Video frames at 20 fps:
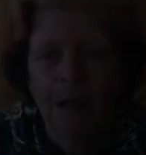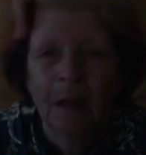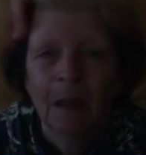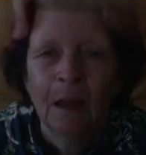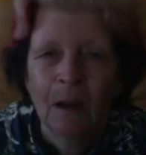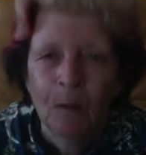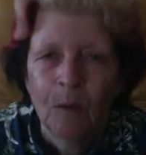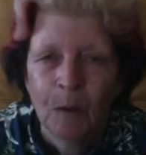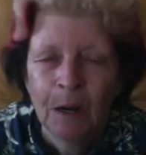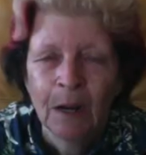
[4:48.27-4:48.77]

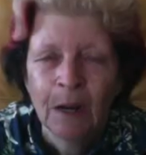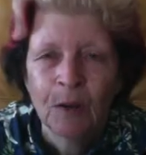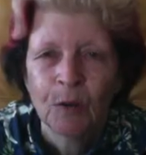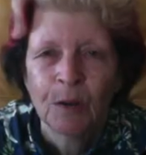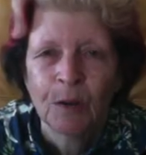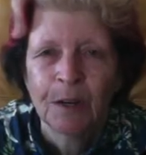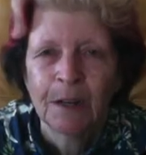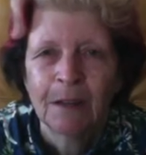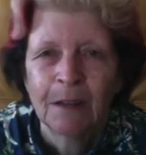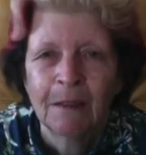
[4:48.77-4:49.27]
When I
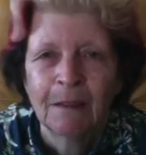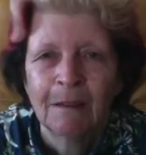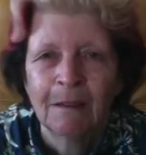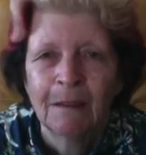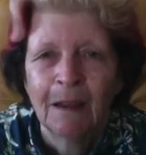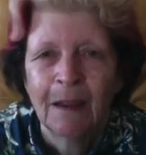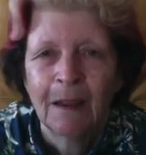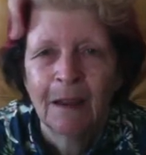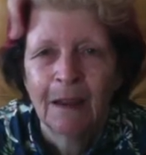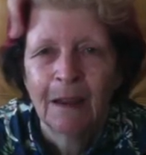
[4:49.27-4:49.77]
look at it,
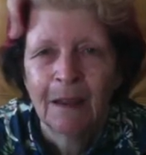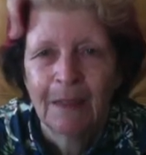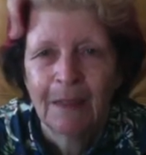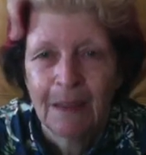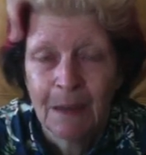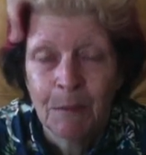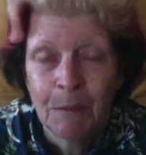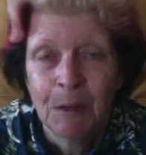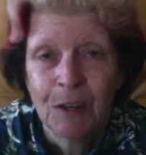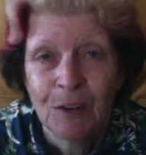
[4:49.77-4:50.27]

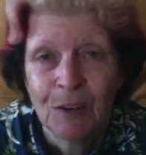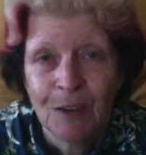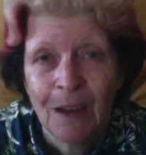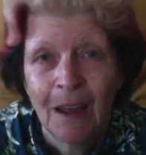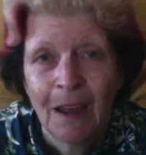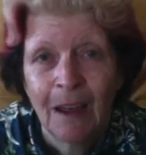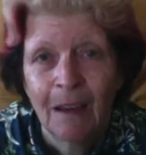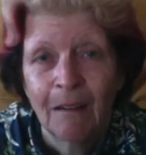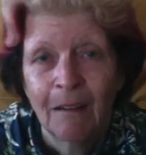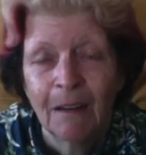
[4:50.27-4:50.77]
the image
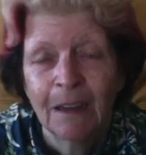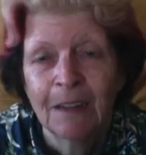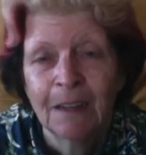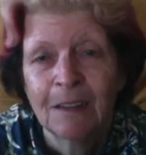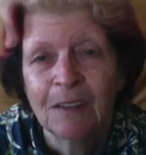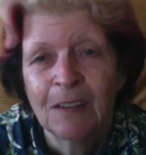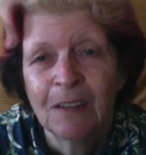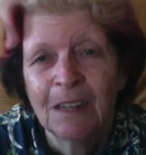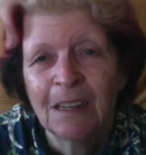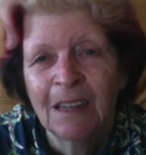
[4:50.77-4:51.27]
now, I can
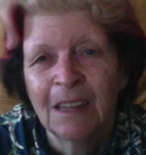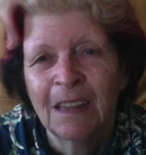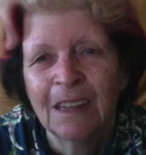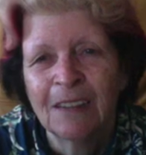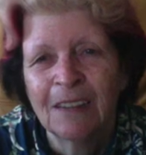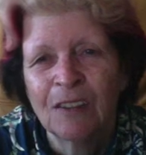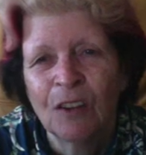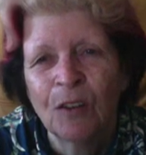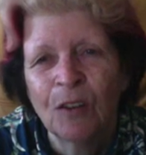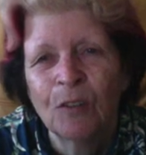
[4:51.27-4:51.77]
see that
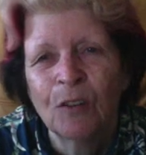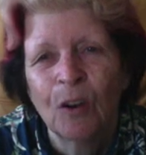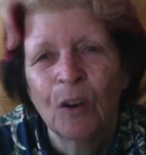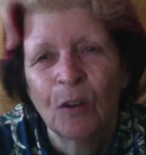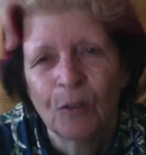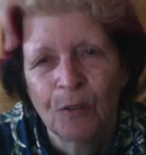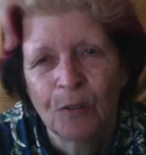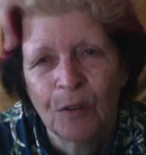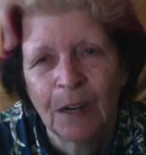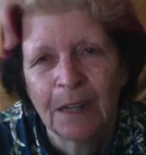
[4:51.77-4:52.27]
there's no
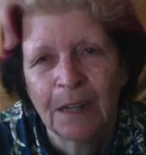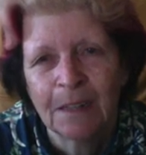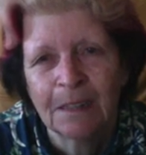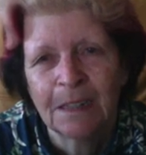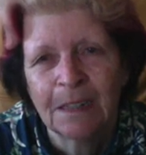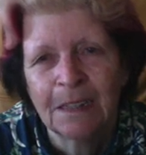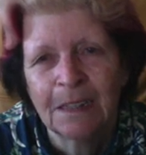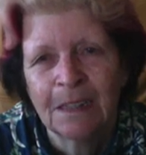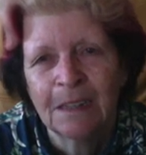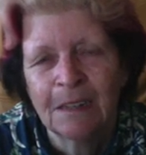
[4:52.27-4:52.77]

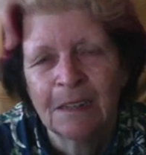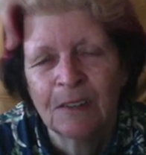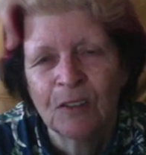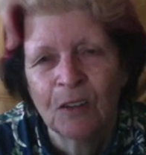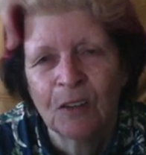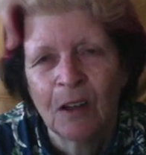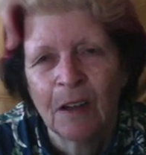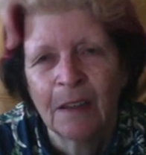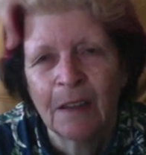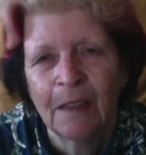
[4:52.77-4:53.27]
contrast in the
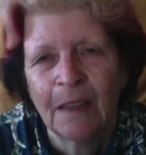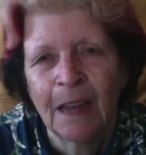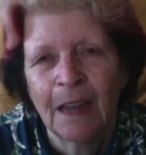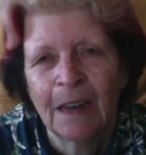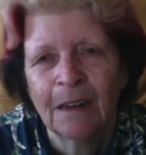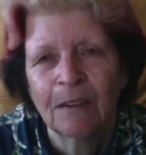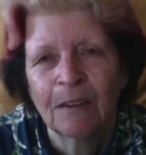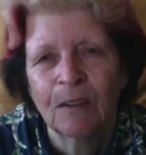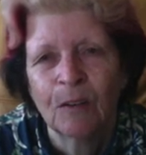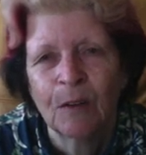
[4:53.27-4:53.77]
design
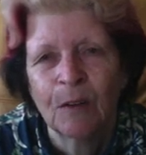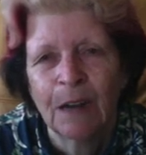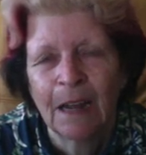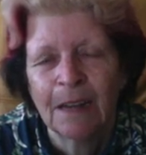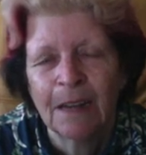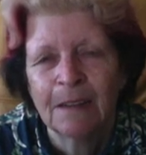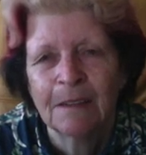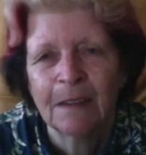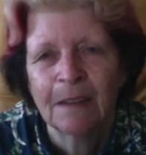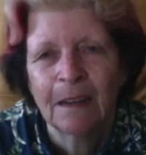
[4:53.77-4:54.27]
that creates